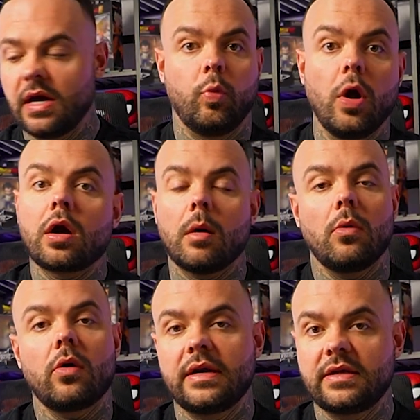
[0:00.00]
Work on
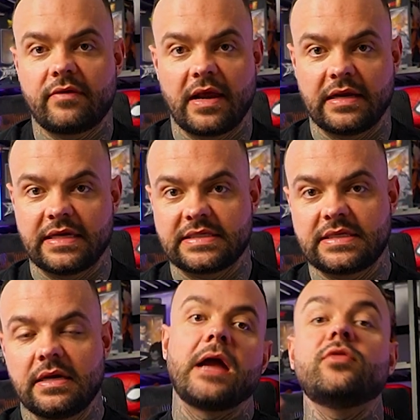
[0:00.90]
more indirect
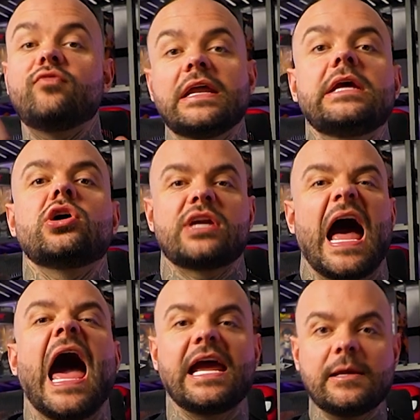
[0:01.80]
leads. Are you really good at
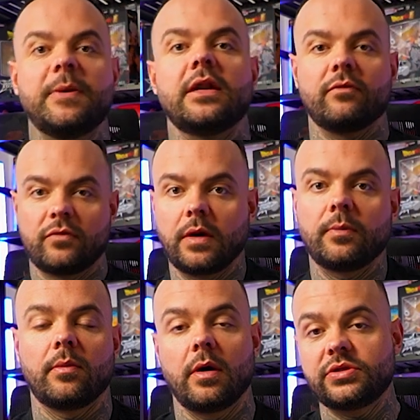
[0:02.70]
hyping and running
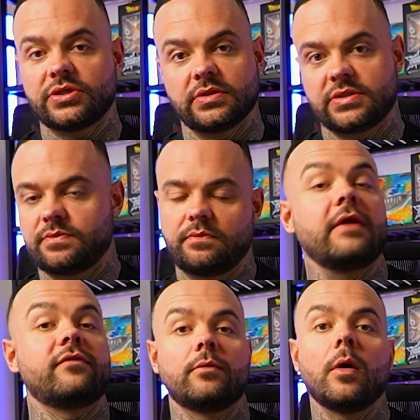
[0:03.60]
promotions?
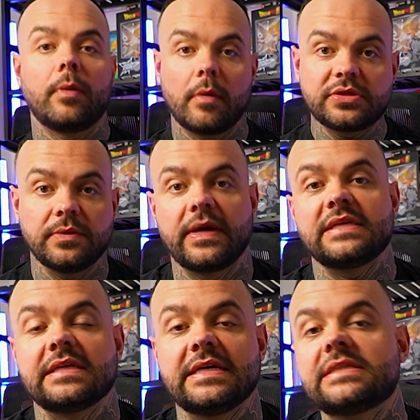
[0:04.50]
Aim for more
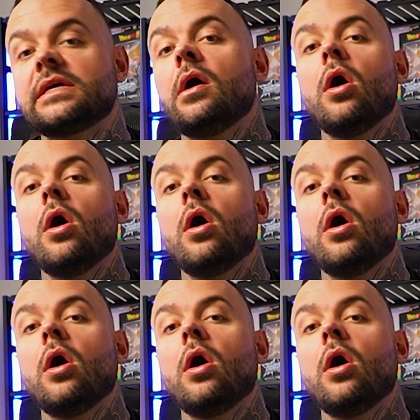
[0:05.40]
promotion-based leads.